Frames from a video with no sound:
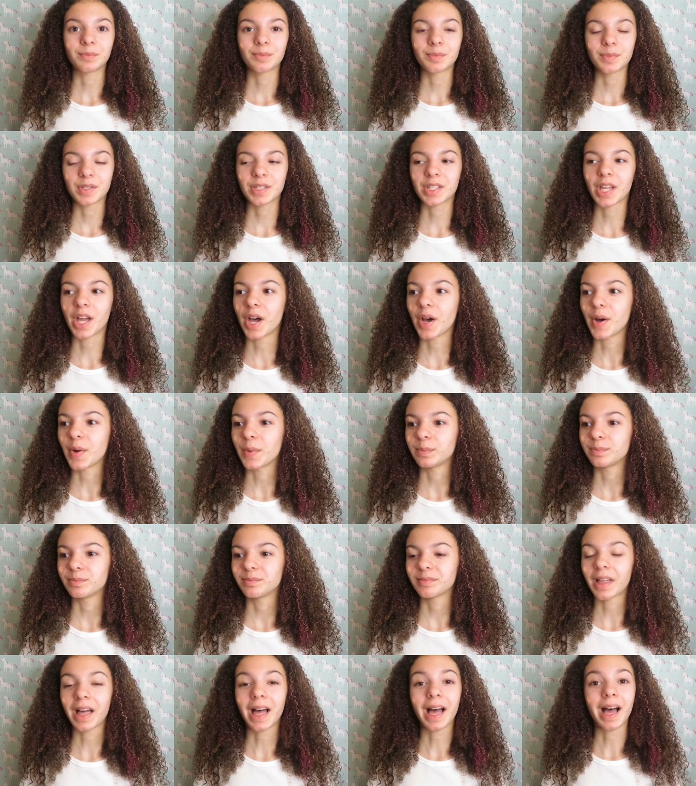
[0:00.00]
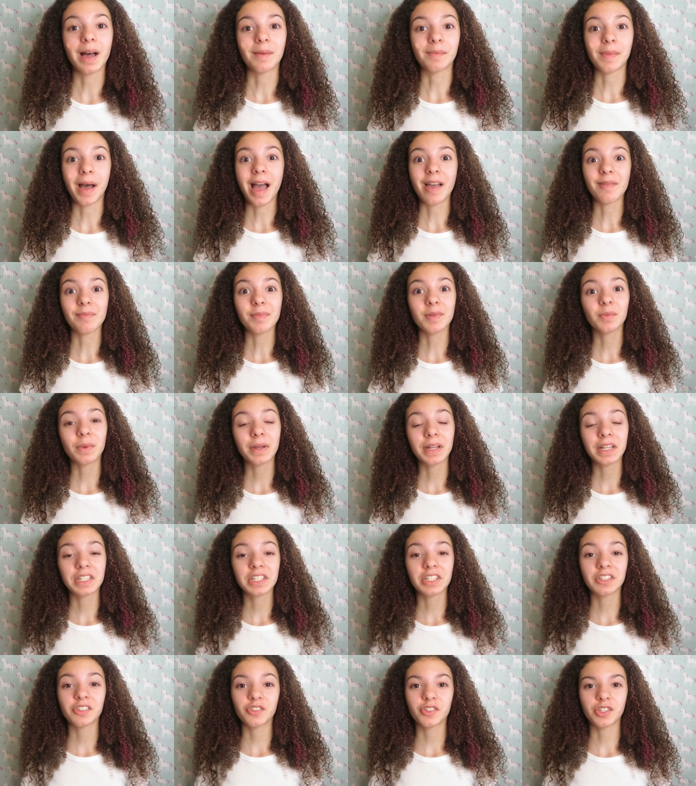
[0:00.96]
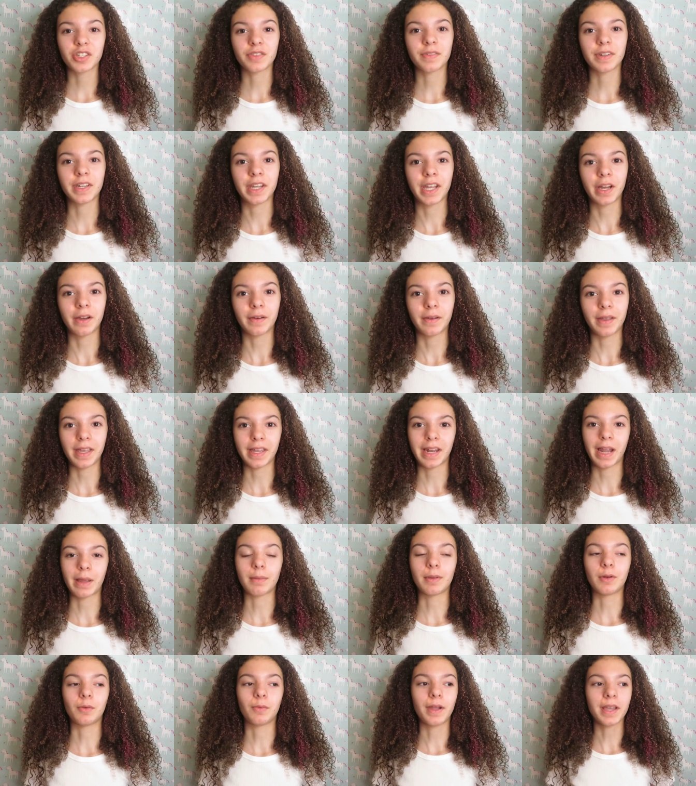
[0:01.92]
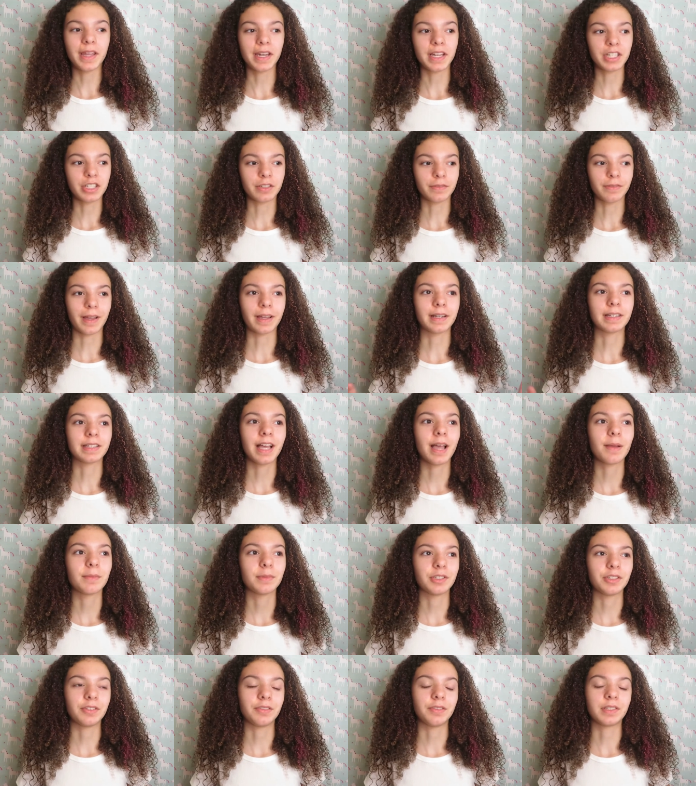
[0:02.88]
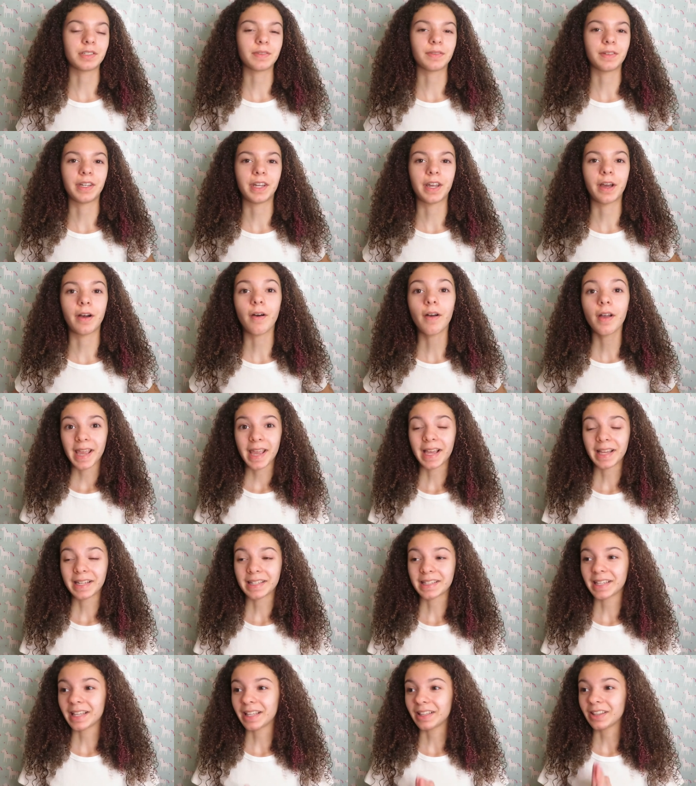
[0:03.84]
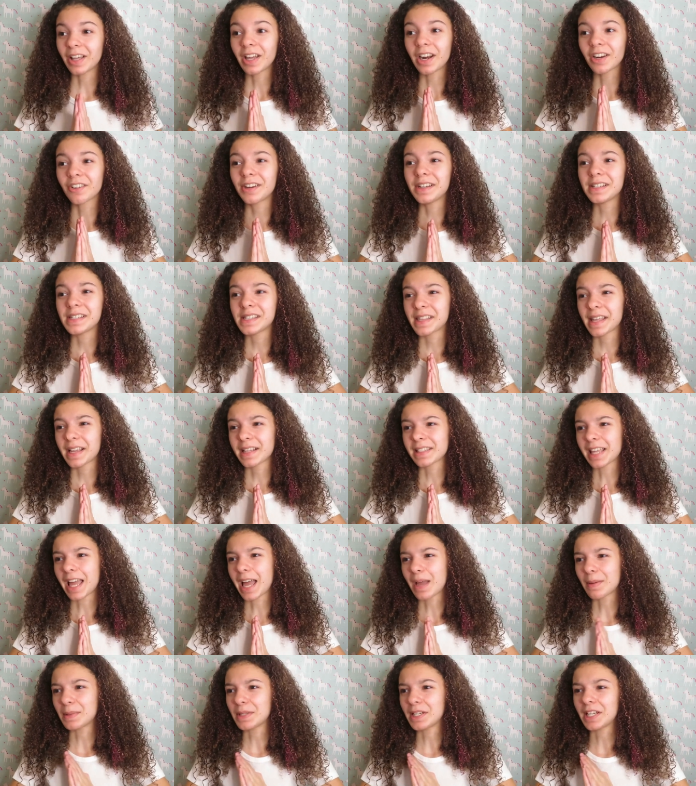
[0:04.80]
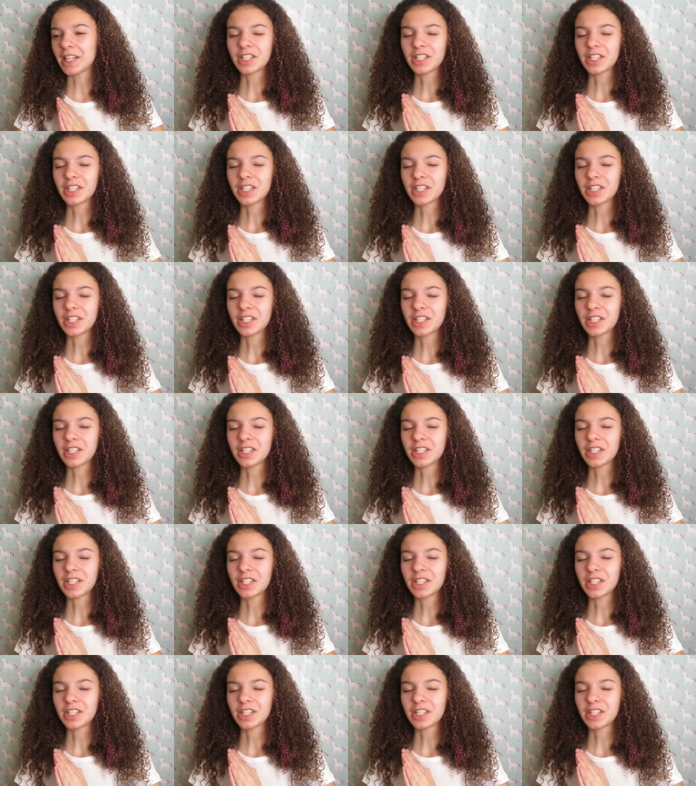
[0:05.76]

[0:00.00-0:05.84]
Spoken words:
So I've been waiting to do this video, and I've been waiting to find time to do this video, and a lot of crazy things happened.